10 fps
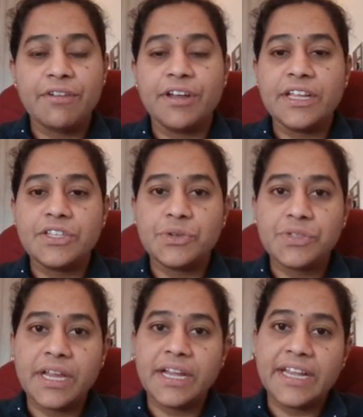One is
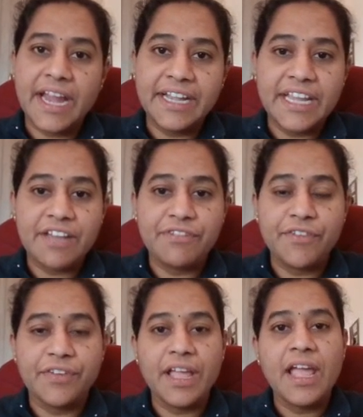using
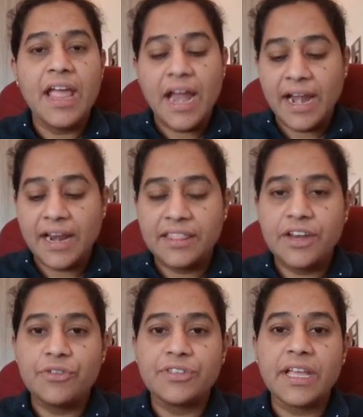DIT-FFT and
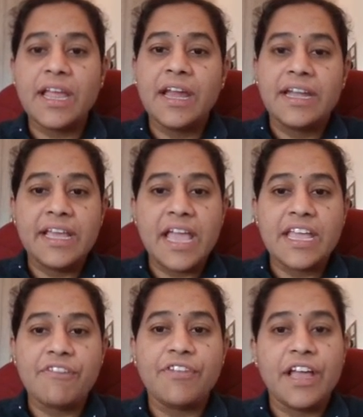another using
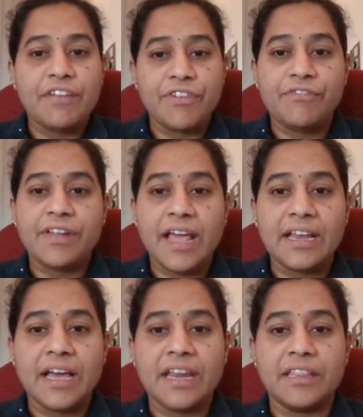DIF-FFT
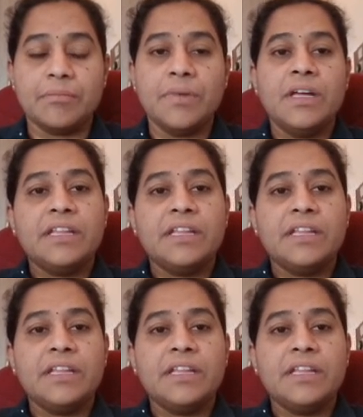algorithm.